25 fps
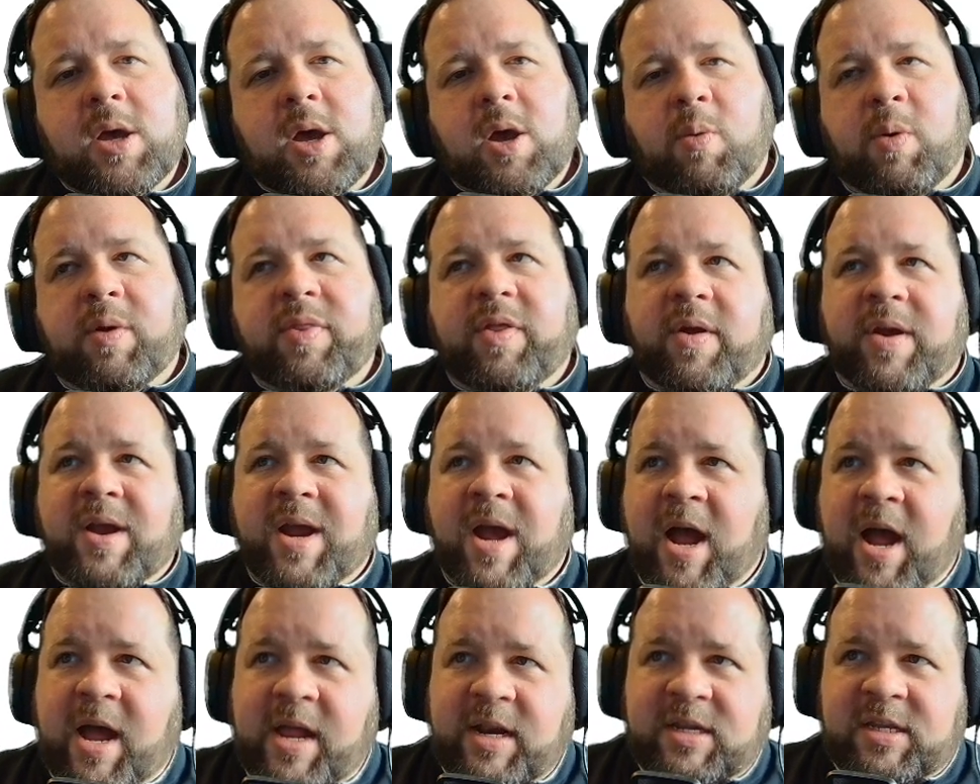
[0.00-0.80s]
With our
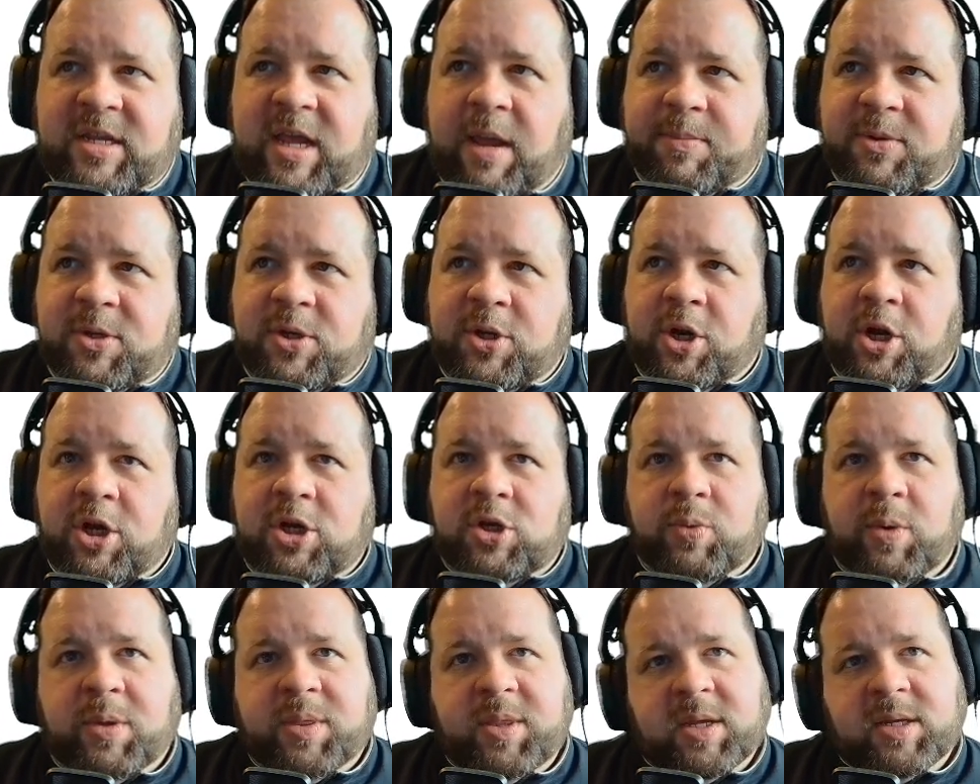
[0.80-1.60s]
concept
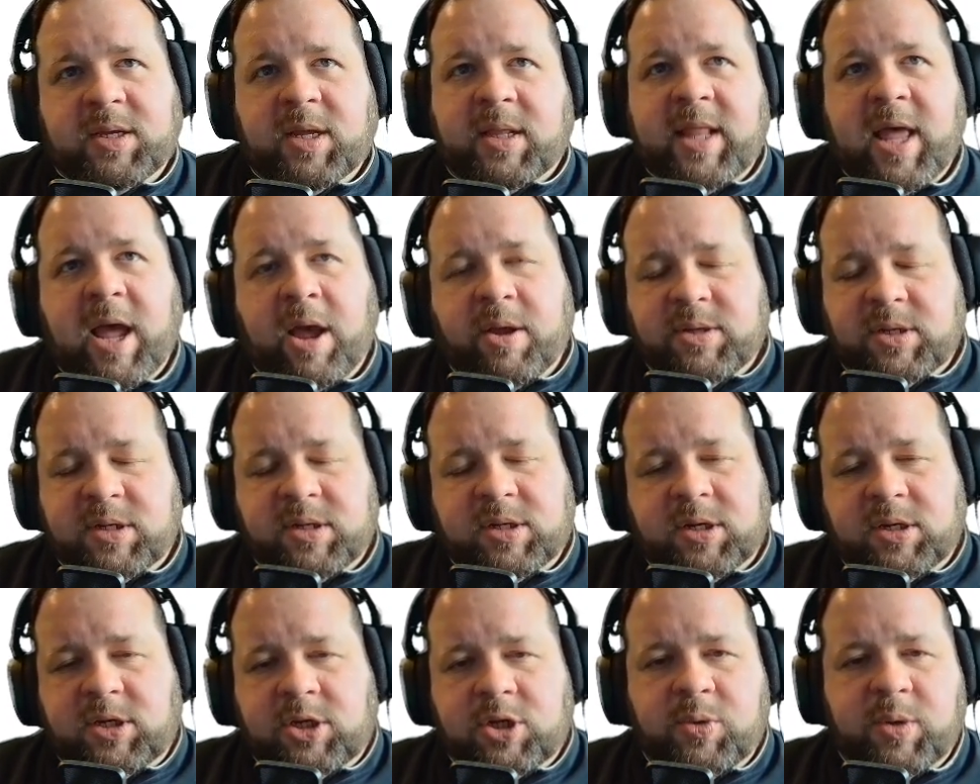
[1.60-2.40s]
search, what this allows us
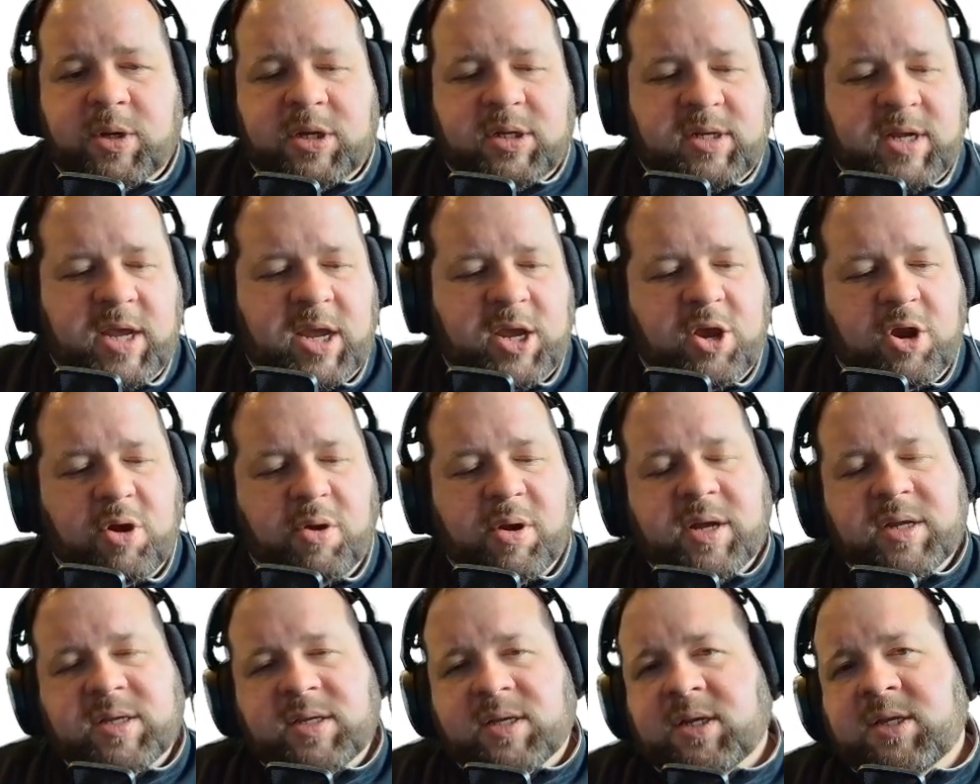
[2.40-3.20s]
to do is take your
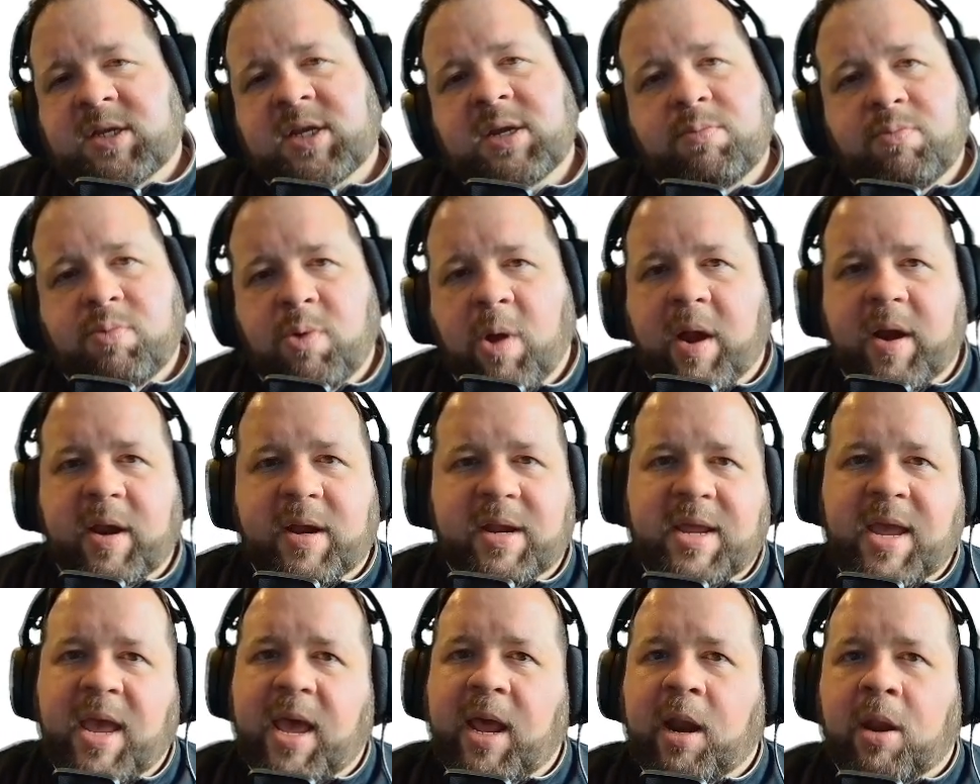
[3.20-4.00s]
existing product
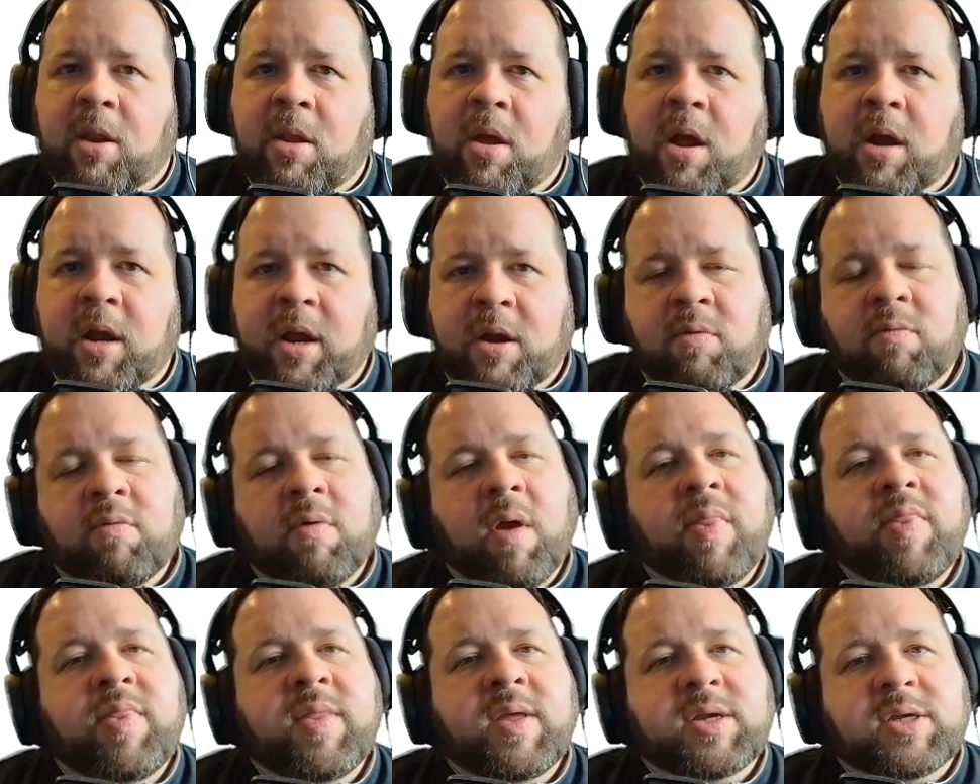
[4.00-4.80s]
catalog and
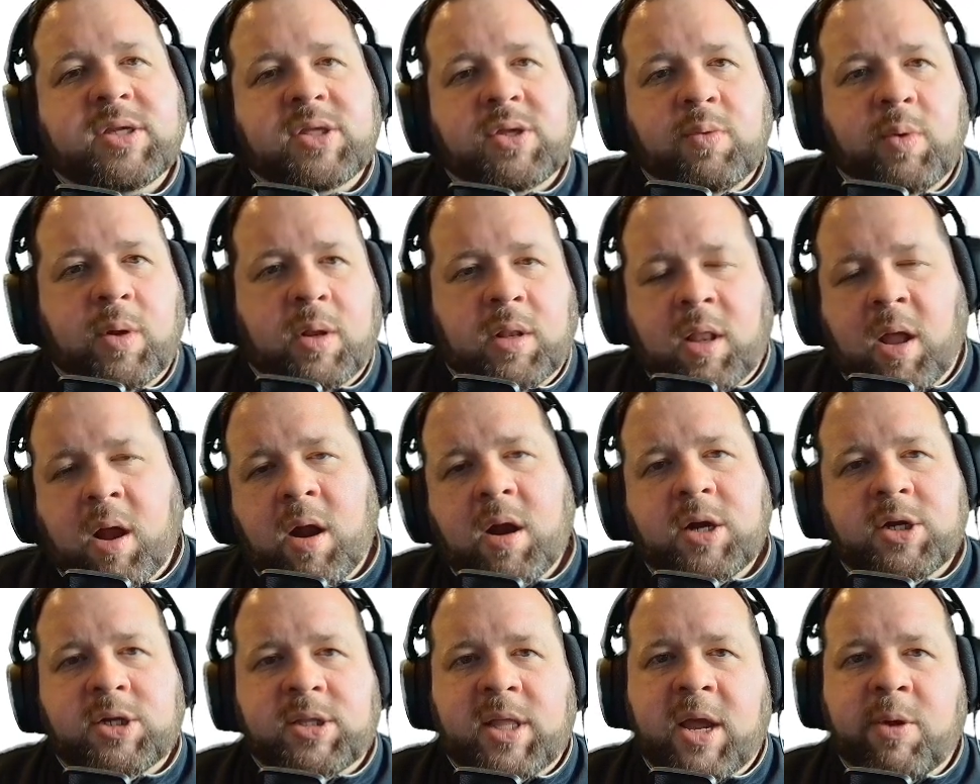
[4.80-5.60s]
run this through a
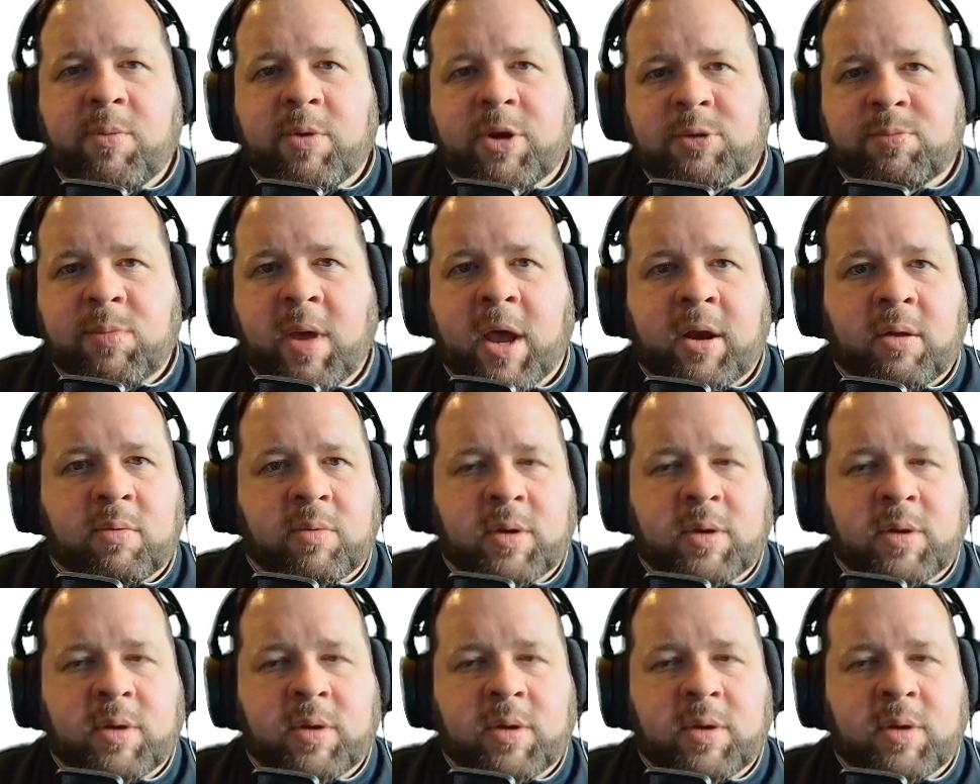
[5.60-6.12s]
large language model.